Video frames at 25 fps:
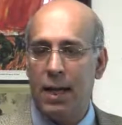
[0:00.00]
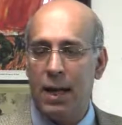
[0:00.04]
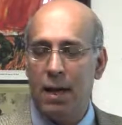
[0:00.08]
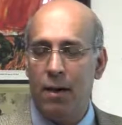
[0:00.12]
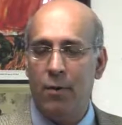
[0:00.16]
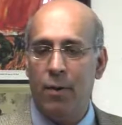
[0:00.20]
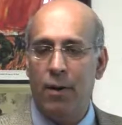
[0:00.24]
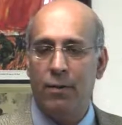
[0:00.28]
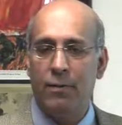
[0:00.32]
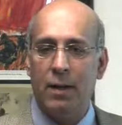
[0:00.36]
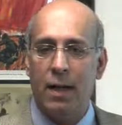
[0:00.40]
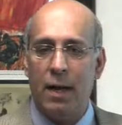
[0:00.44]
now
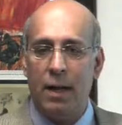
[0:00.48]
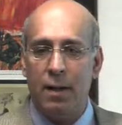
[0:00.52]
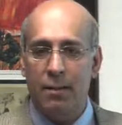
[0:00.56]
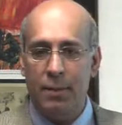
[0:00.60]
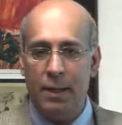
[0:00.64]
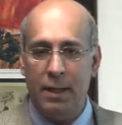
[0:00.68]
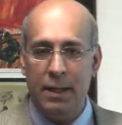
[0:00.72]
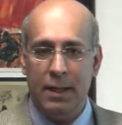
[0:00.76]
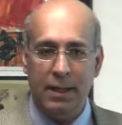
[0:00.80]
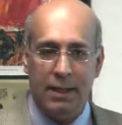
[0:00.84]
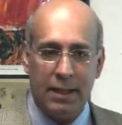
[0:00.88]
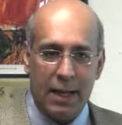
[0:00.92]
who have
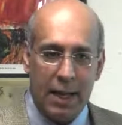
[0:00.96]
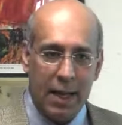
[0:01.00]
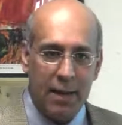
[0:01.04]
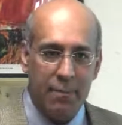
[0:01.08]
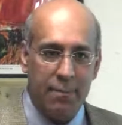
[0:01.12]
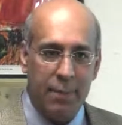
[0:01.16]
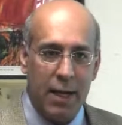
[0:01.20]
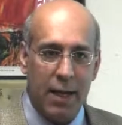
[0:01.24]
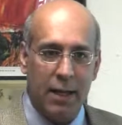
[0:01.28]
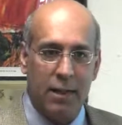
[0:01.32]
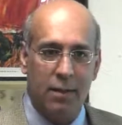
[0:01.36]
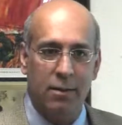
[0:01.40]
diabetes
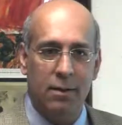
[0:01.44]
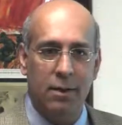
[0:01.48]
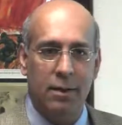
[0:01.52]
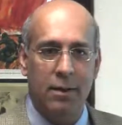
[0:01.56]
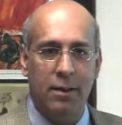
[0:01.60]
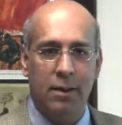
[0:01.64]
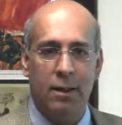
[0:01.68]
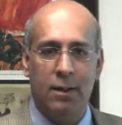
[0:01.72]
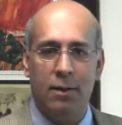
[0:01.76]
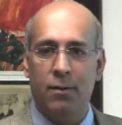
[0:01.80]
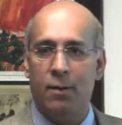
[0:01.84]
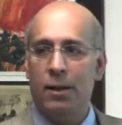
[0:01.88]
and macular
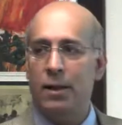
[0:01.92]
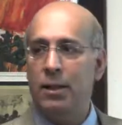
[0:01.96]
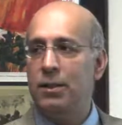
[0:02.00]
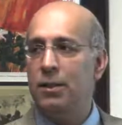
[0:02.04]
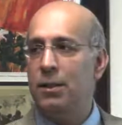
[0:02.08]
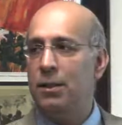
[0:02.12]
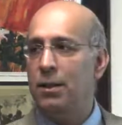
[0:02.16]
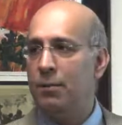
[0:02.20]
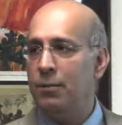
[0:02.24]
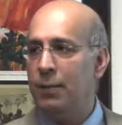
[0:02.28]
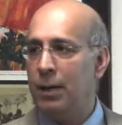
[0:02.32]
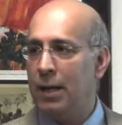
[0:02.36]

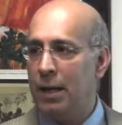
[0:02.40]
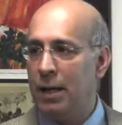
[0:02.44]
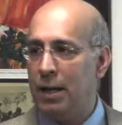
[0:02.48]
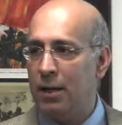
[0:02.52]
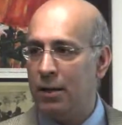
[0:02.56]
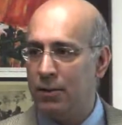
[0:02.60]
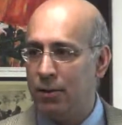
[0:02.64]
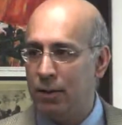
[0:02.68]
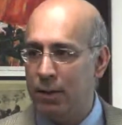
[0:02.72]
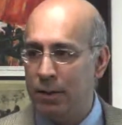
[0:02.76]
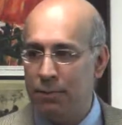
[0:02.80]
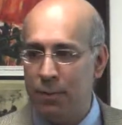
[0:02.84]
degeneration, and we got
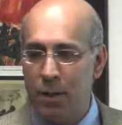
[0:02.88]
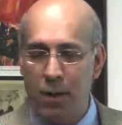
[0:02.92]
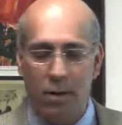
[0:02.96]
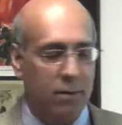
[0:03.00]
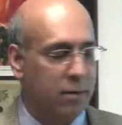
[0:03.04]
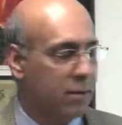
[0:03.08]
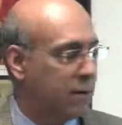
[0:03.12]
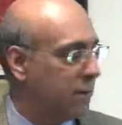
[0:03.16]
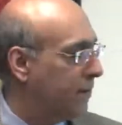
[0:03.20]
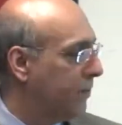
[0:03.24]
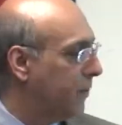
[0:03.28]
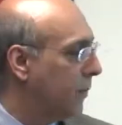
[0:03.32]
to treat
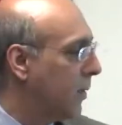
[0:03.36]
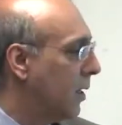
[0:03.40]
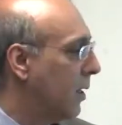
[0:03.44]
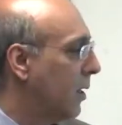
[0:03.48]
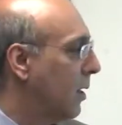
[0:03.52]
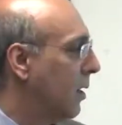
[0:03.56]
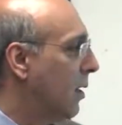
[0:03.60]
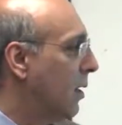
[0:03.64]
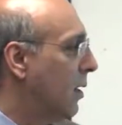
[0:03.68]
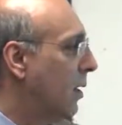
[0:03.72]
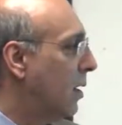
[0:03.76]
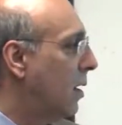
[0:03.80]

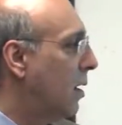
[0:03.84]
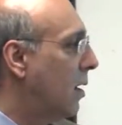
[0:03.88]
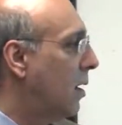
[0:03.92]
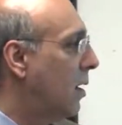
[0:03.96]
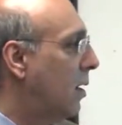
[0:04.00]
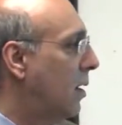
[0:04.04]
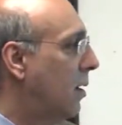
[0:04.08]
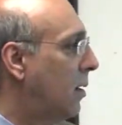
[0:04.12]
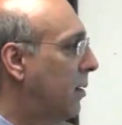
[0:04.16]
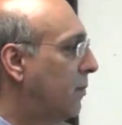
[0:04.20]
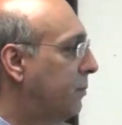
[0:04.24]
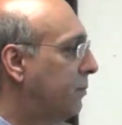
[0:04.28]
both.
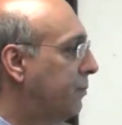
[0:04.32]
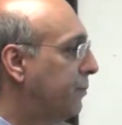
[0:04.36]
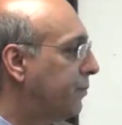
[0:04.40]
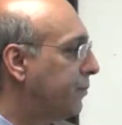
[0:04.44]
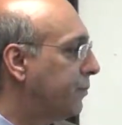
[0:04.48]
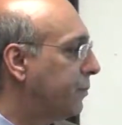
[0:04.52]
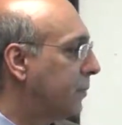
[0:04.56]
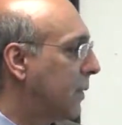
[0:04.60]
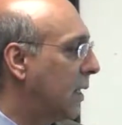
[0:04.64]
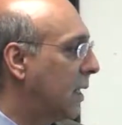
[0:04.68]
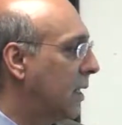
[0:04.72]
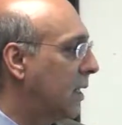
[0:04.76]

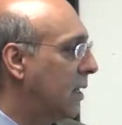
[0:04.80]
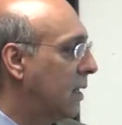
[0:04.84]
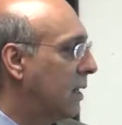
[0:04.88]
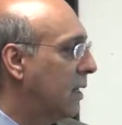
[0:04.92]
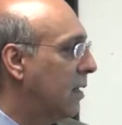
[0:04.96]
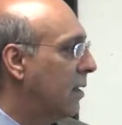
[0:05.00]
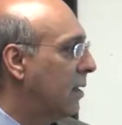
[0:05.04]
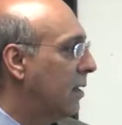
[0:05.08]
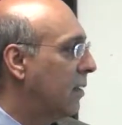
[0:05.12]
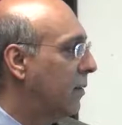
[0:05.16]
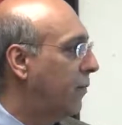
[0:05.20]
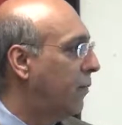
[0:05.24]
Um,
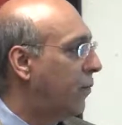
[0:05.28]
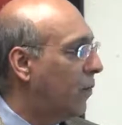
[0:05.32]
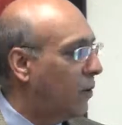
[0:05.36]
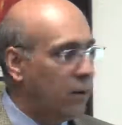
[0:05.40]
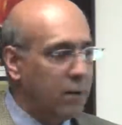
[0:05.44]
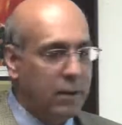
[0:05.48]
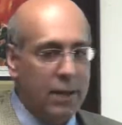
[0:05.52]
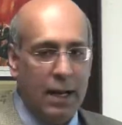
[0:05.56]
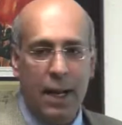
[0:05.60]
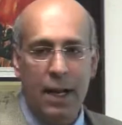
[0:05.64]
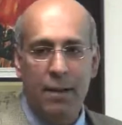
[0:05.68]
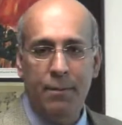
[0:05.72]
the
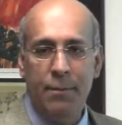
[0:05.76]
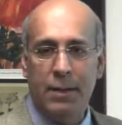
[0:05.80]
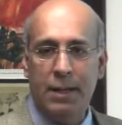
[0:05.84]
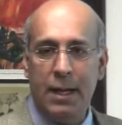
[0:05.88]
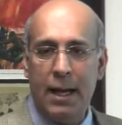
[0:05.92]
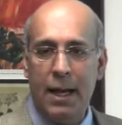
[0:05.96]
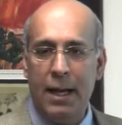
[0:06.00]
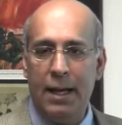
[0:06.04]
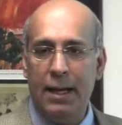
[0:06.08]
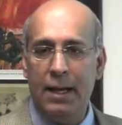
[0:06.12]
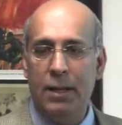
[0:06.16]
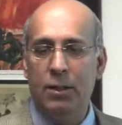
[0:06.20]
full name is
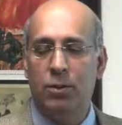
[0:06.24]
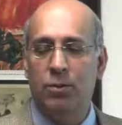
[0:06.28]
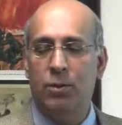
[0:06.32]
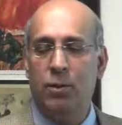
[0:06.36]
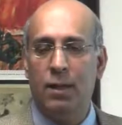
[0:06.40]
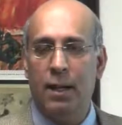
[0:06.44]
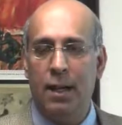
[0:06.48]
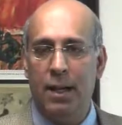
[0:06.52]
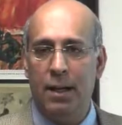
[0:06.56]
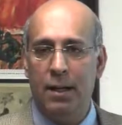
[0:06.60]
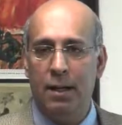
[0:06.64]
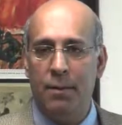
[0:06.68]

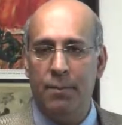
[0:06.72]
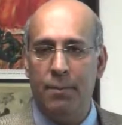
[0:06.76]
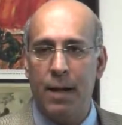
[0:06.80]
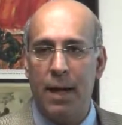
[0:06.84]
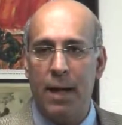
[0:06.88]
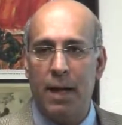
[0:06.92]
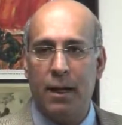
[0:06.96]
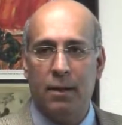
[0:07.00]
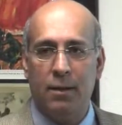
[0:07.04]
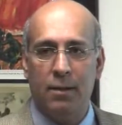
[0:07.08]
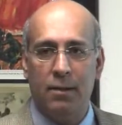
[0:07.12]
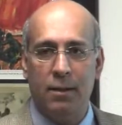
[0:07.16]
age-related
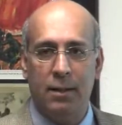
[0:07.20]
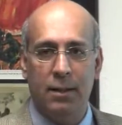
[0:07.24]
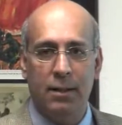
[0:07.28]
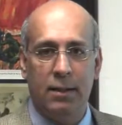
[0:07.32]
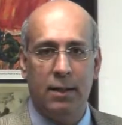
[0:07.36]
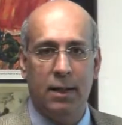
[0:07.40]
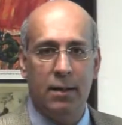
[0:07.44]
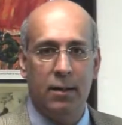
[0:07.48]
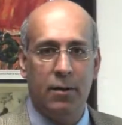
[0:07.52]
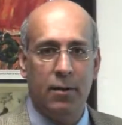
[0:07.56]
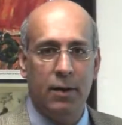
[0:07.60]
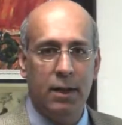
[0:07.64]
macular
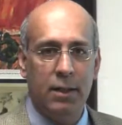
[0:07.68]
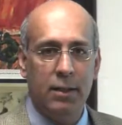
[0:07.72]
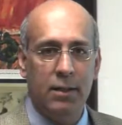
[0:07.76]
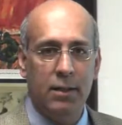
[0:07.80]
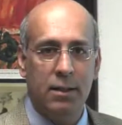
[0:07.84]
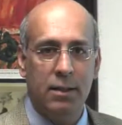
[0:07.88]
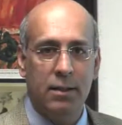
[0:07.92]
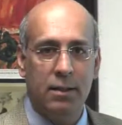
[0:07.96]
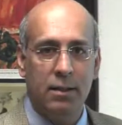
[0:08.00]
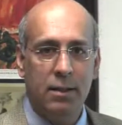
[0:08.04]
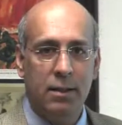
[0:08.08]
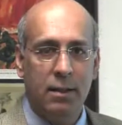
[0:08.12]

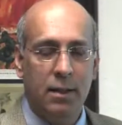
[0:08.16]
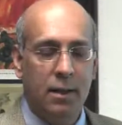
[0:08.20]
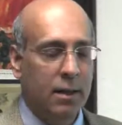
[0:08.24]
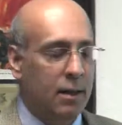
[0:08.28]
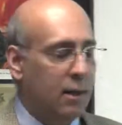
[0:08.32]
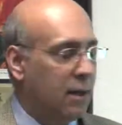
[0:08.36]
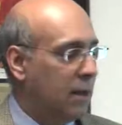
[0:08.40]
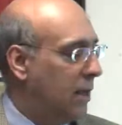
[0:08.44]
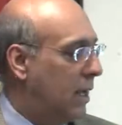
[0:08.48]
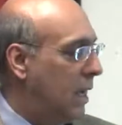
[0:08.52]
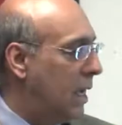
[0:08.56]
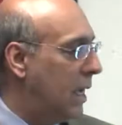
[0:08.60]
degeneration,
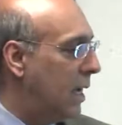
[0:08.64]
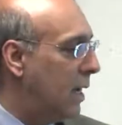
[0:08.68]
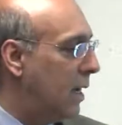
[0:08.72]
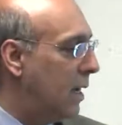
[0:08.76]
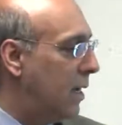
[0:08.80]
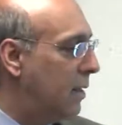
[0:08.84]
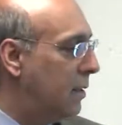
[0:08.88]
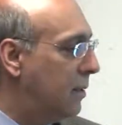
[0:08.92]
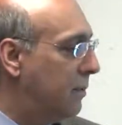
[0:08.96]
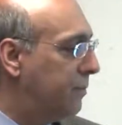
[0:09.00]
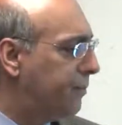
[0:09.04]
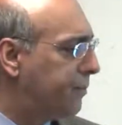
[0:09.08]

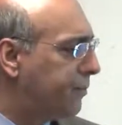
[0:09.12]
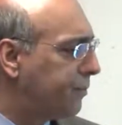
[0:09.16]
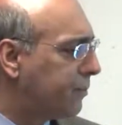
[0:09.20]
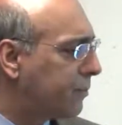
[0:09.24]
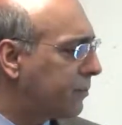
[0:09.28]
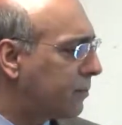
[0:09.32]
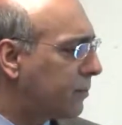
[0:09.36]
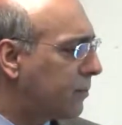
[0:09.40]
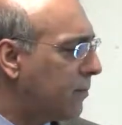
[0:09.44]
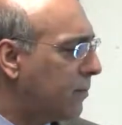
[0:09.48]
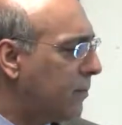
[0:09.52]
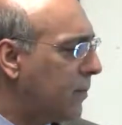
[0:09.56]
and
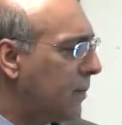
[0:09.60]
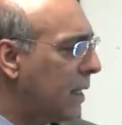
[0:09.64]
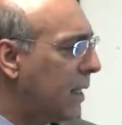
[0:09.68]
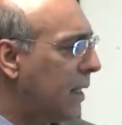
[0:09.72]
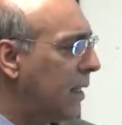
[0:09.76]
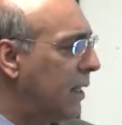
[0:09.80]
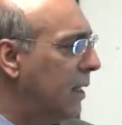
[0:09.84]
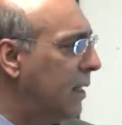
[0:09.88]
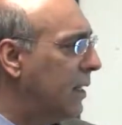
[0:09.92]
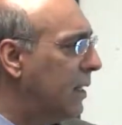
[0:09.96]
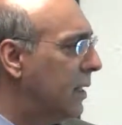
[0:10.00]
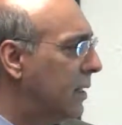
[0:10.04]

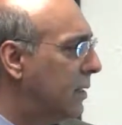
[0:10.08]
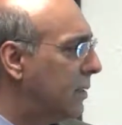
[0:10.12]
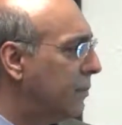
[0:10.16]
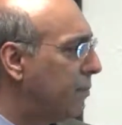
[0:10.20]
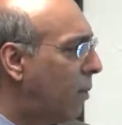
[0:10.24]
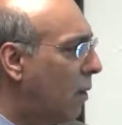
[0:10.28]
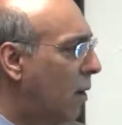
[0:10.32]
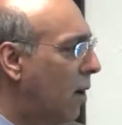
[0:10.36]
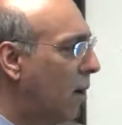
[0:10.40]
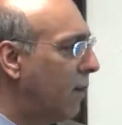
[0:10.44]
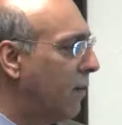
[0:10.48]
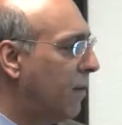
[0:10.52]
it is
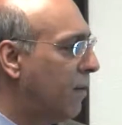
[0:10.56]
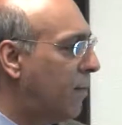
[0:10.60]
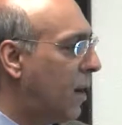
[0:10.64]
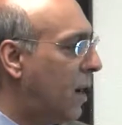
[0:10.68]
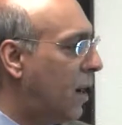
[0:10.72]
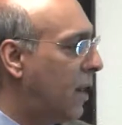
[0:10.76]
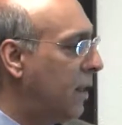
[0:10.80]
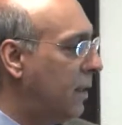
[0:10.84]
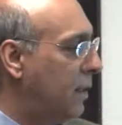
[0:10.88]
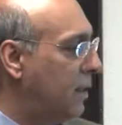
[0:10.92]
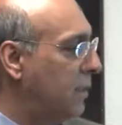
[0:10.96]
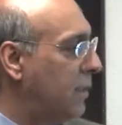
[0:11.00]
part of the
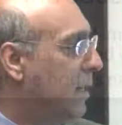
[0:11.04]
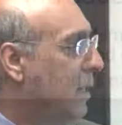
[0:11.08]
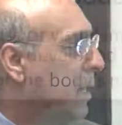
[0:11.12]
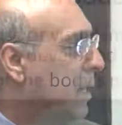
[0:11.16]
body's